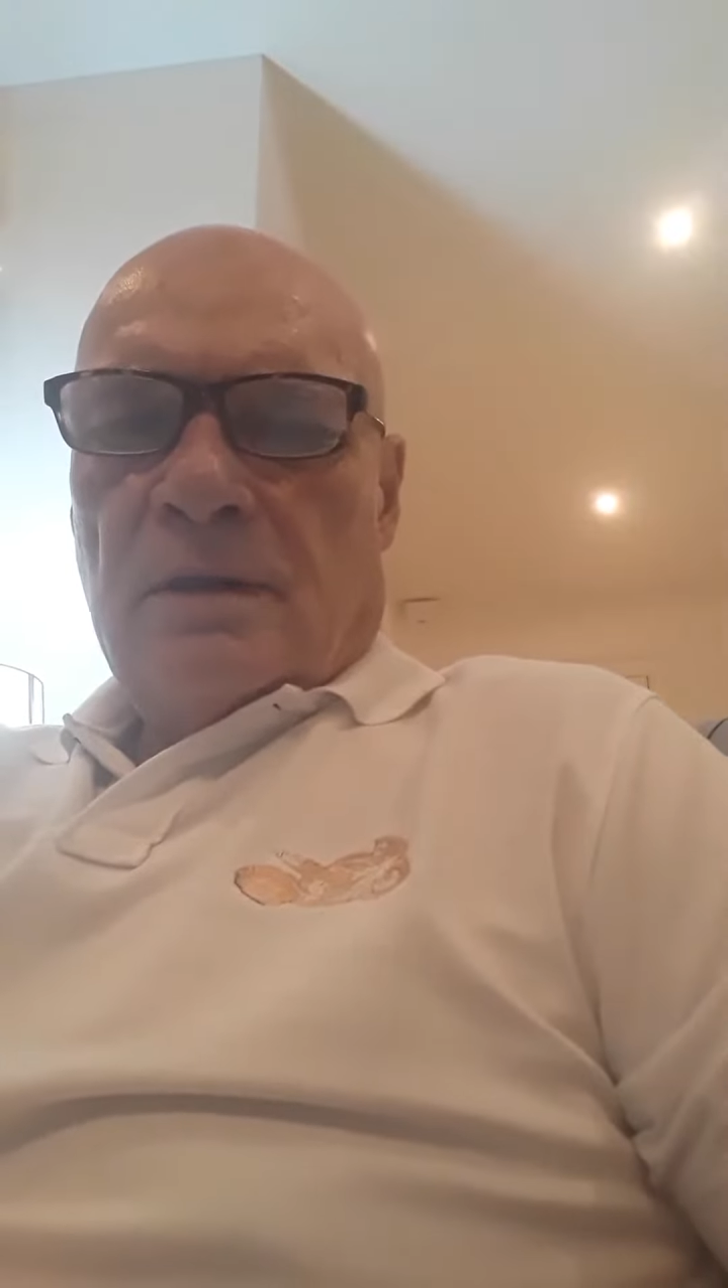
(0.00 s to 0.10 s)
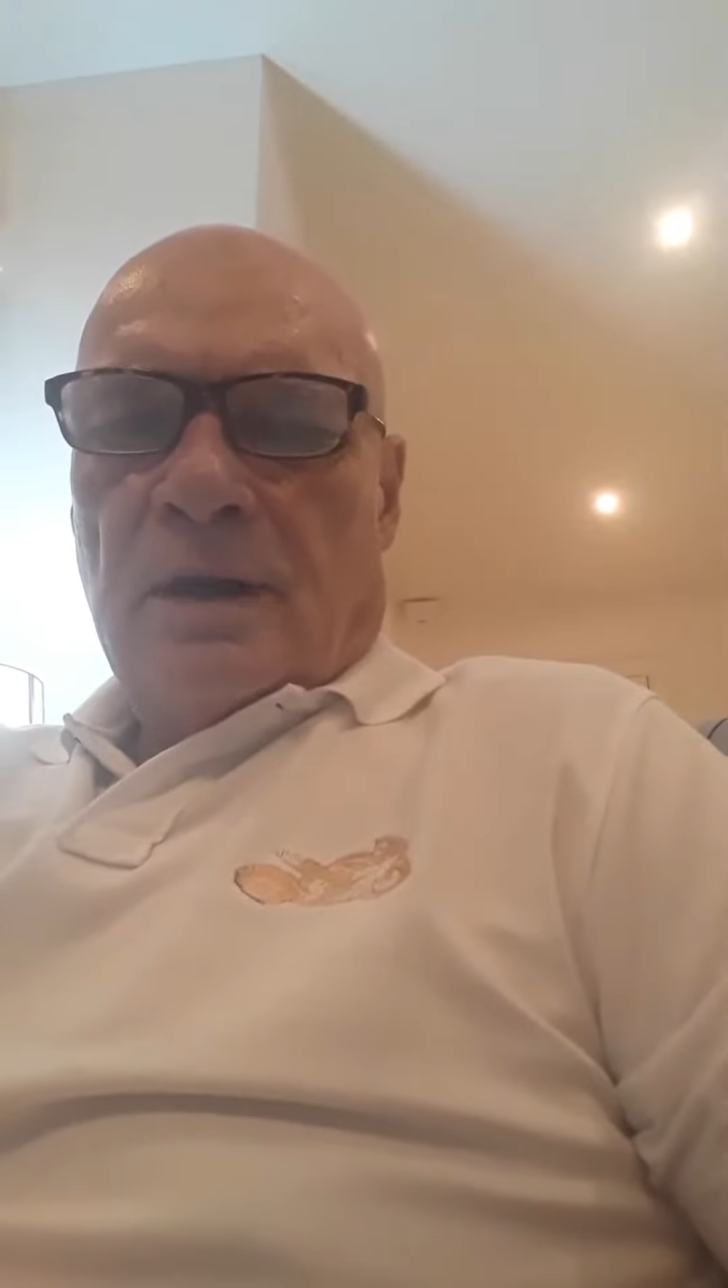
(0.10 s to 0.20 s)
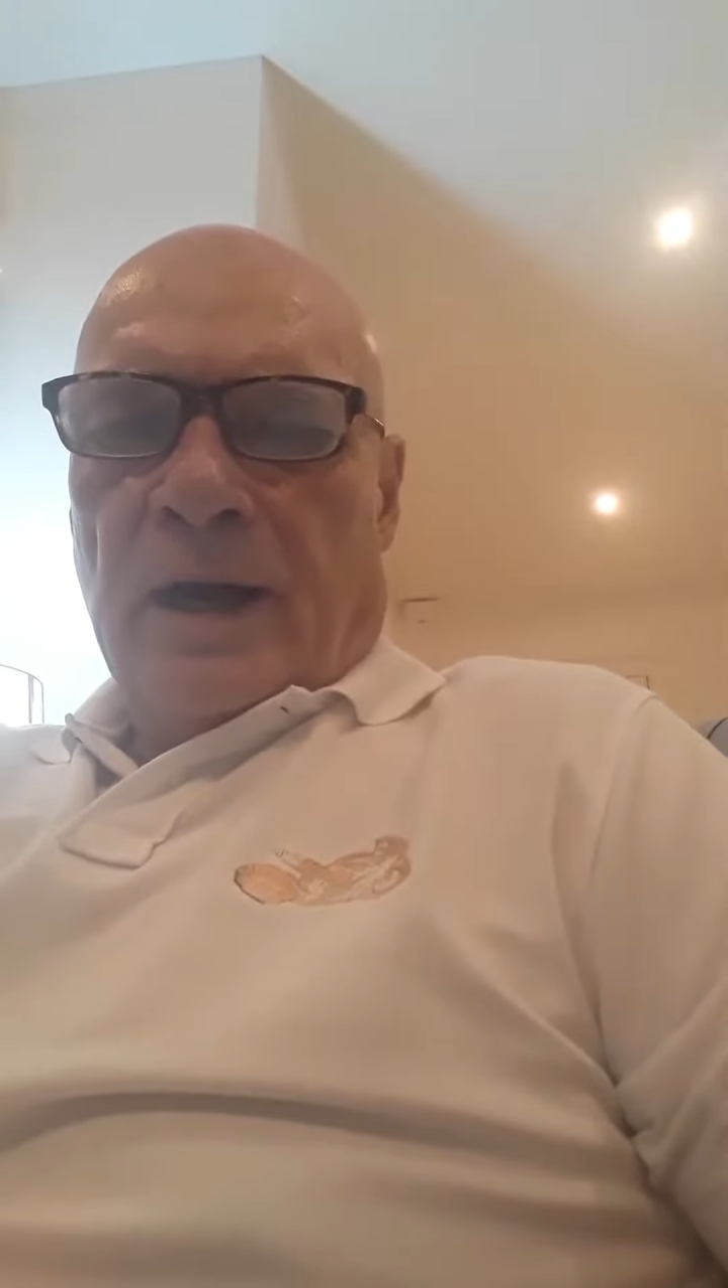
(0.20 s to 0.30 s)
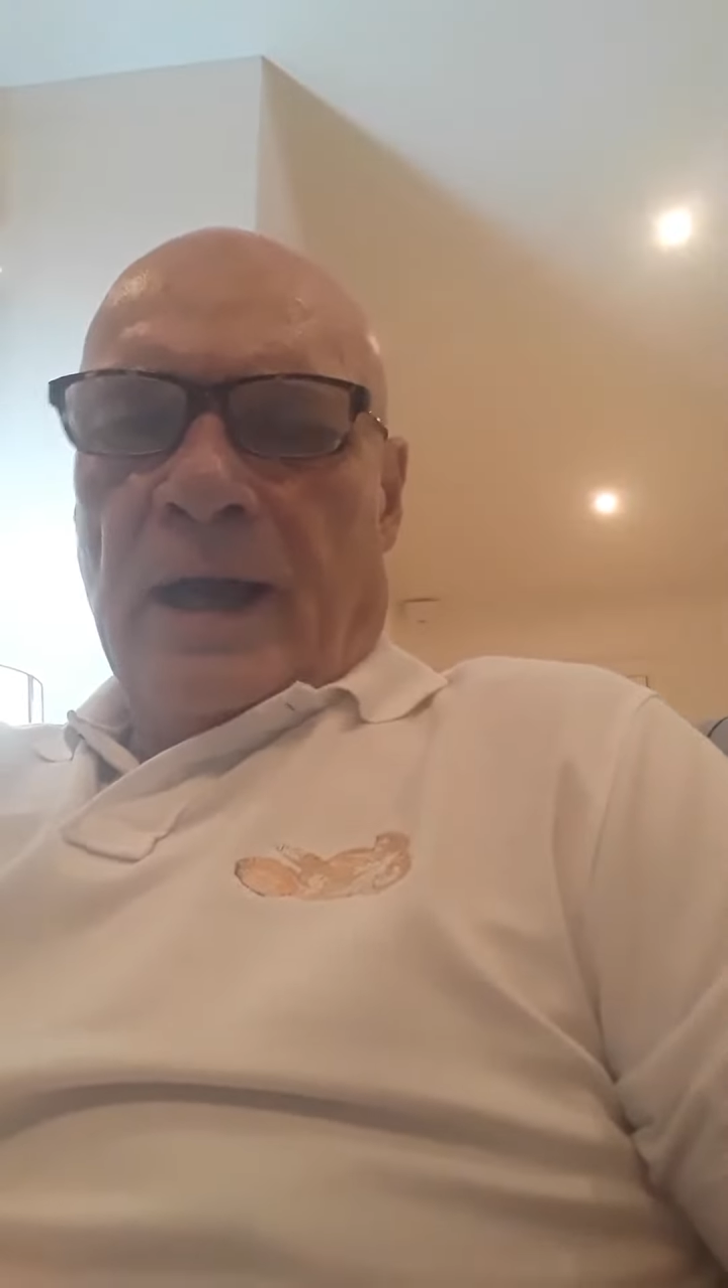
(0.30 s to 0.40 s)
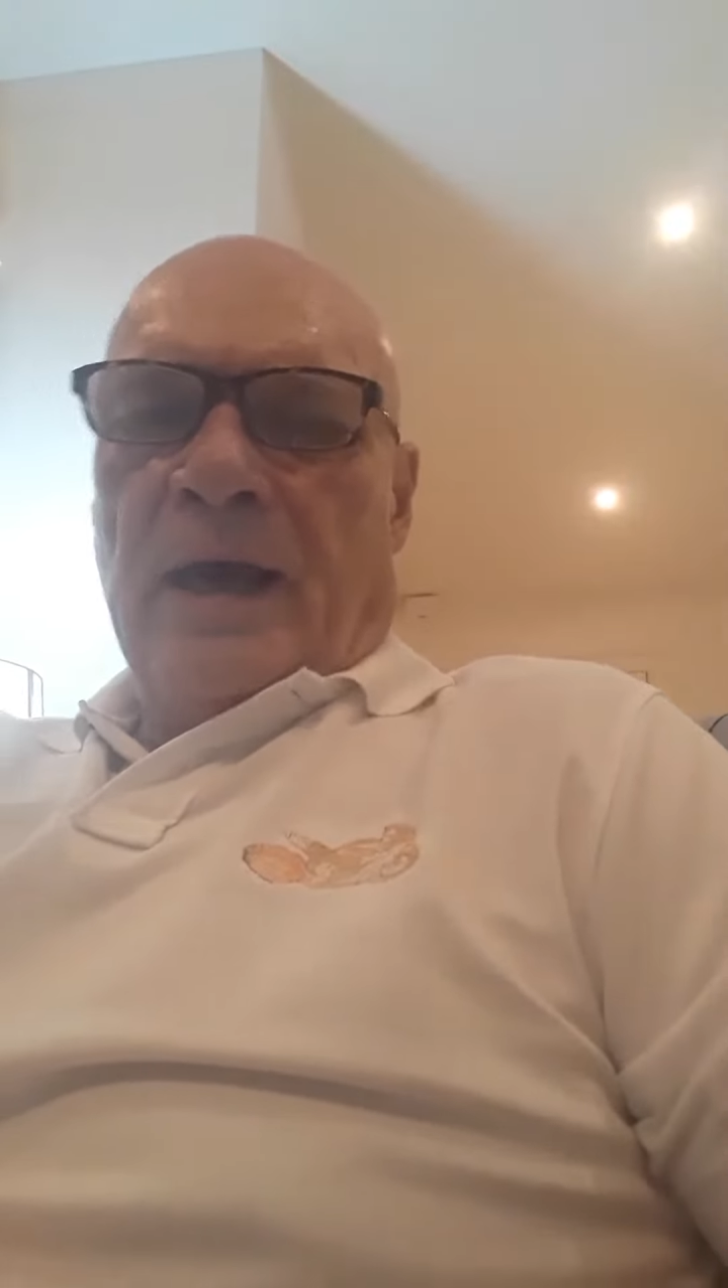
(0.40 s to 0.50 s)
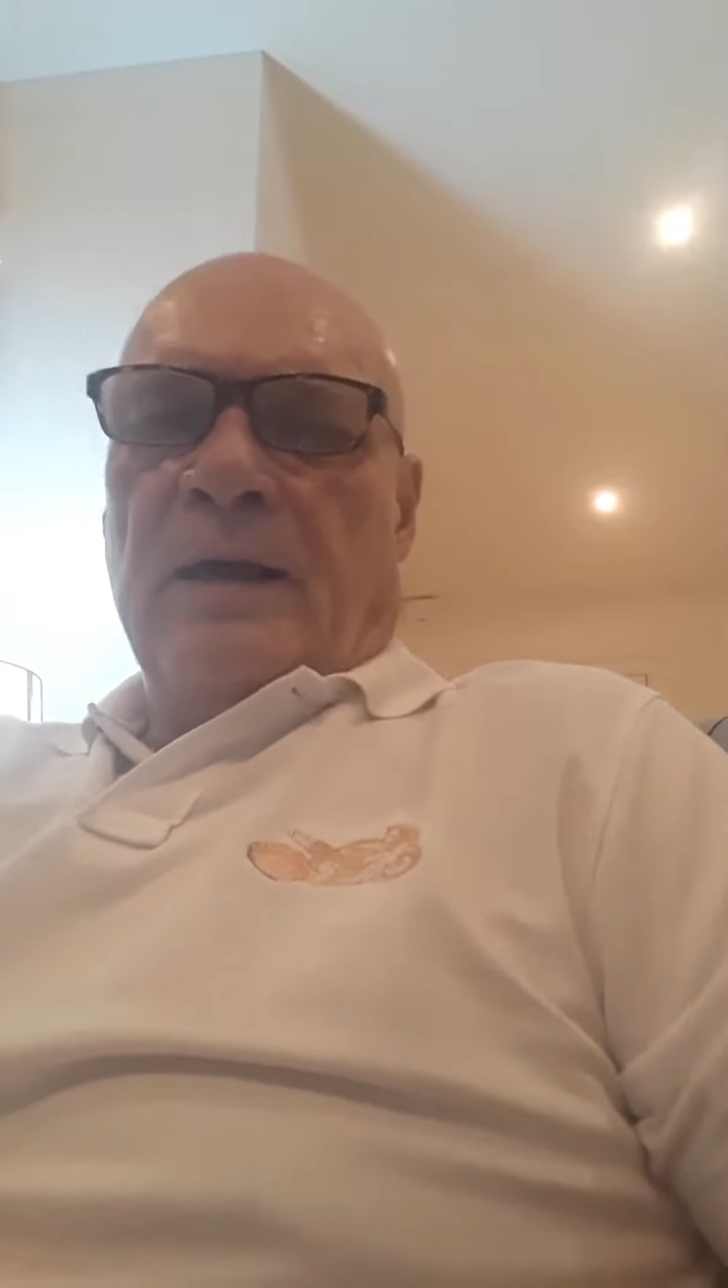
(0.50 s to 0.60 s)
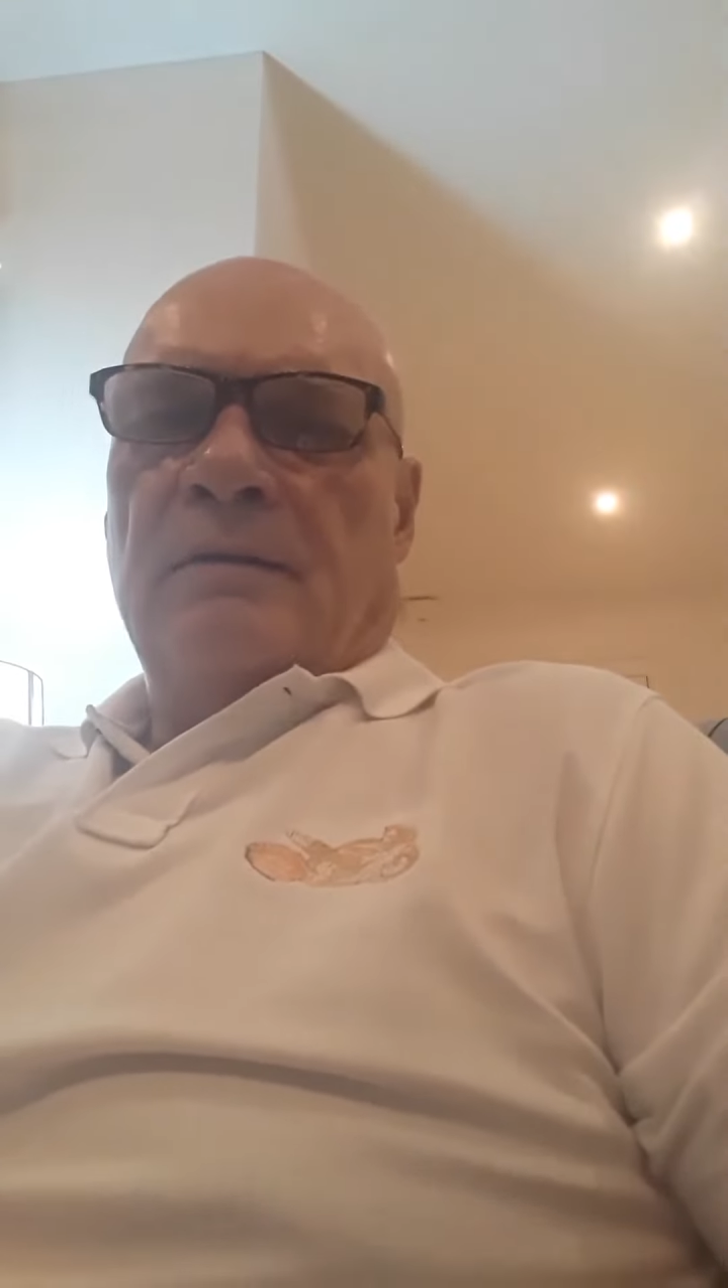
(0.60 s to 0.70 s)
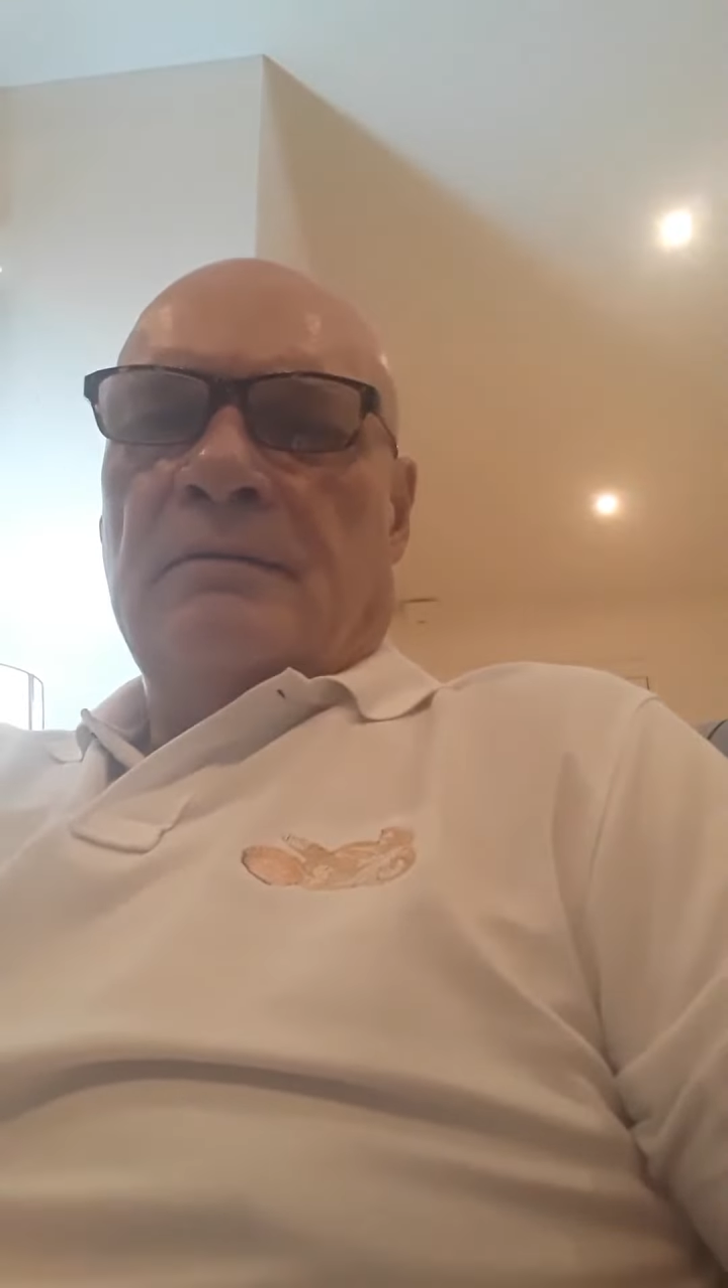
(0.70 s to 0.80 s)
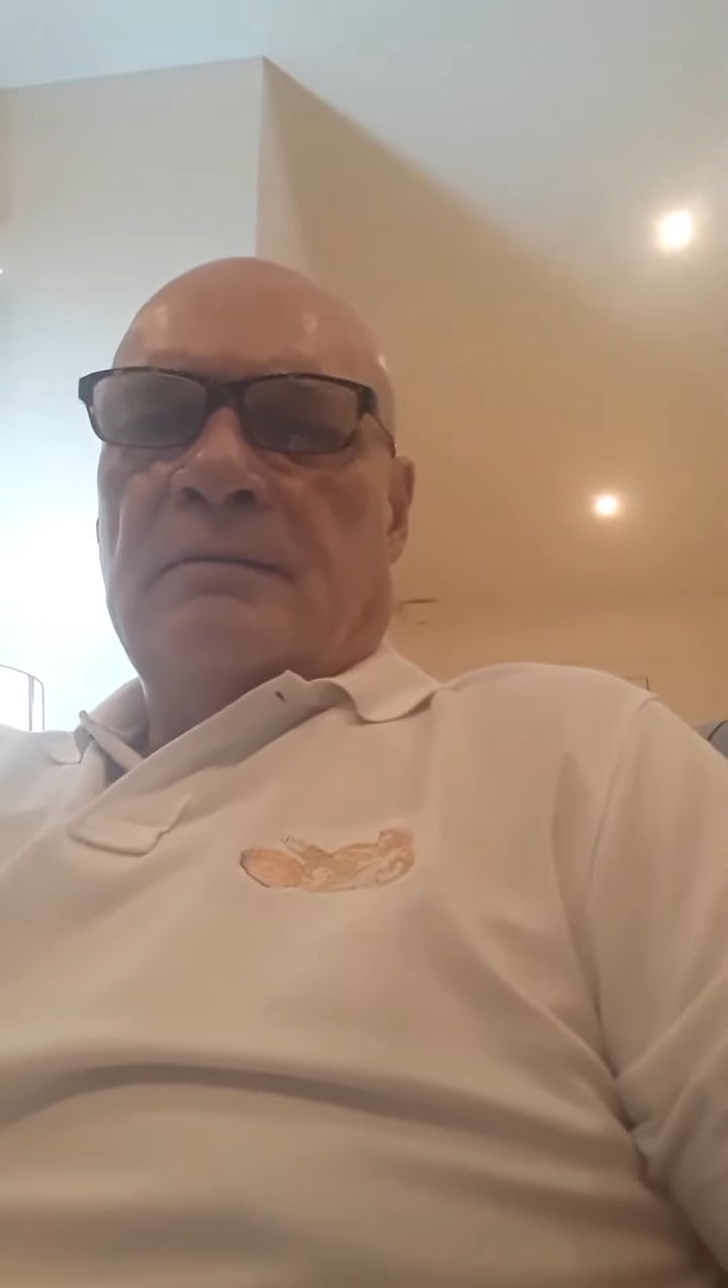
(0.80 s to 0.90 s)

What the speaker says: in it